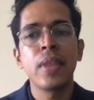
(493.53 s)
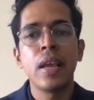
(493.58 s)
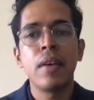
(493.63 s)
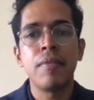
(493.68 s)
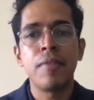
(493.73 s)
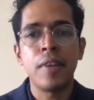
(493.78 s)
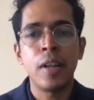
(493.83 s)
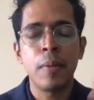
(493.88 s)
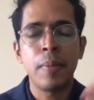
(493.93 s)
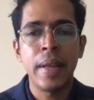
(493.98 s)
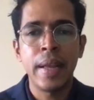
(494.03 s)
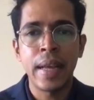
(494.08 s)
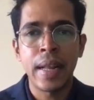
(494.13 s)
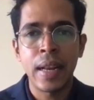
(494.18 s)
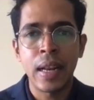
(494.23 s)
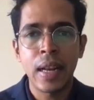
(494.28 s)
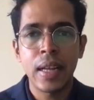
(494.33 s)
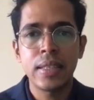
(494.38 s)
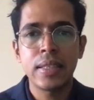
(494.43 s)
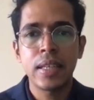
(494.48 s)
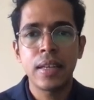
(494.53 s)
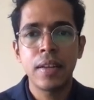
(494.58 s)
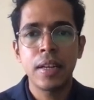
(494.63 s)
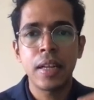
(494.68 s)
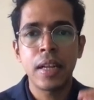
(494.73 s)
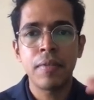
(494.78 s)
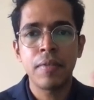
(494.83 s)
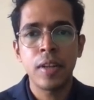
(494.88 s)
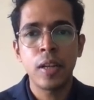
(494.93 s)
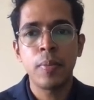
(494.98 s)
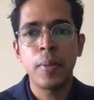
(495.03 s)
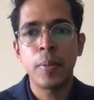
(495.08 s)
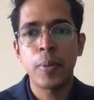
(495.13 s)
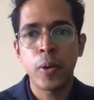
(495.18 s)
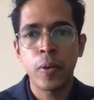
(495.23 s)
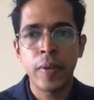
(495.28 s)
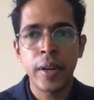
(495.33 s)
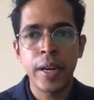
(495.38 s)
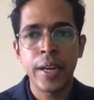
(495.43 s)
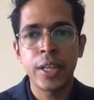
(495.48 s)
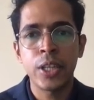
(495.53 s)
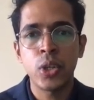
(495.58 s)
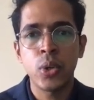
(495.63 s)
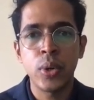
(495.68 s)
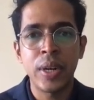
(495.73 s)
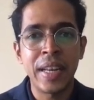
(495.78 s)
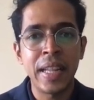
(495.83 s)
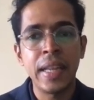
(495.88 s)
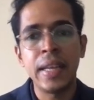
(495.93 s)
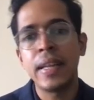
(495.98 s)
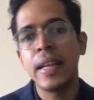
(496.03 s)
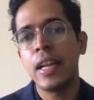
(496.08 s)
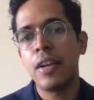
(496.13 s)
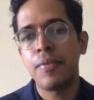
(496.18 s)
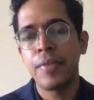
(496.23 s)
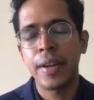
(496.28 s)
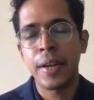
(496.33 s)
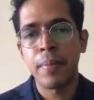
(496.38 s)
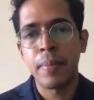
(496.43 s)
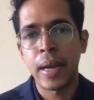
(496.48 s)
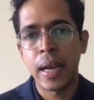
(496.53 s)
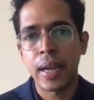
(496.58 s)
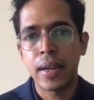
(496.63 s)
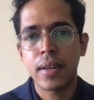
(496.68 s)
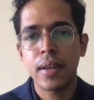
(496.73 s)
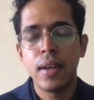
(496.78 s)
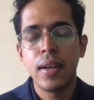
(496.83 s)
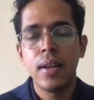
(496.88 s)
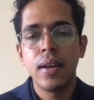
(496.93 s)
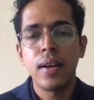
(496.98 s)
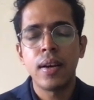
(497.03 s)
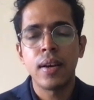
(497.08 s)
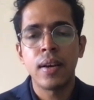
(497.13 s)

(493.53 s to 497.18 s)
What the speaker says: We'll be analyzing it and we'll be providing you detailed feedback